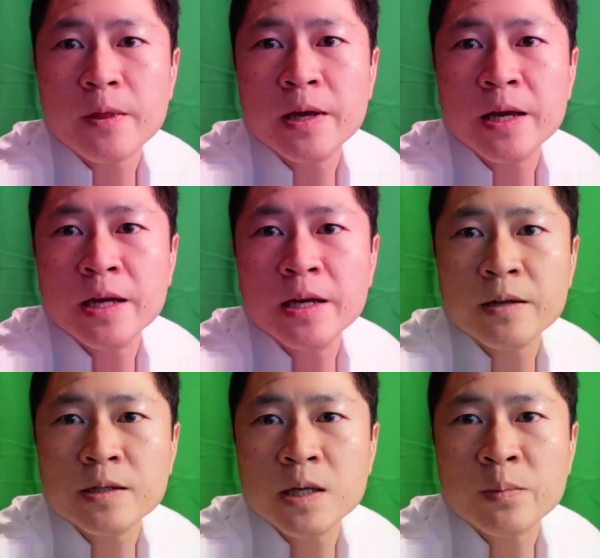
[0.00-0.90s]
And
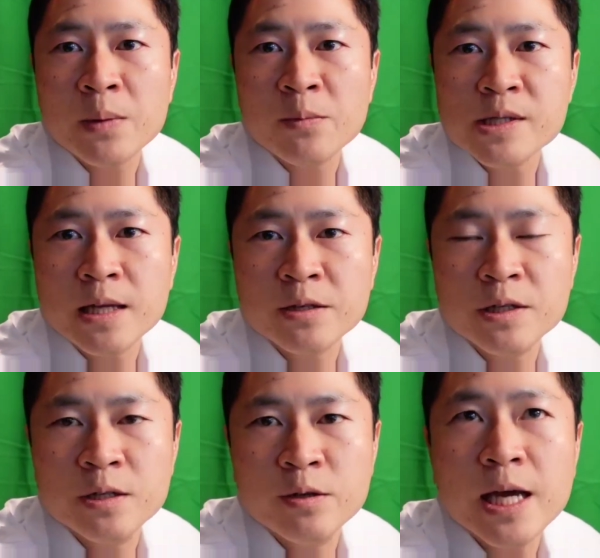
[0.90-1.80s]
some cameras allow you
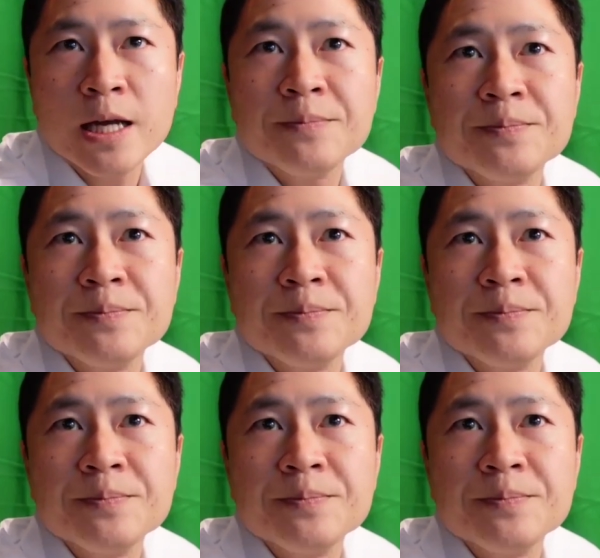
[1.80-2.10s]
to do that.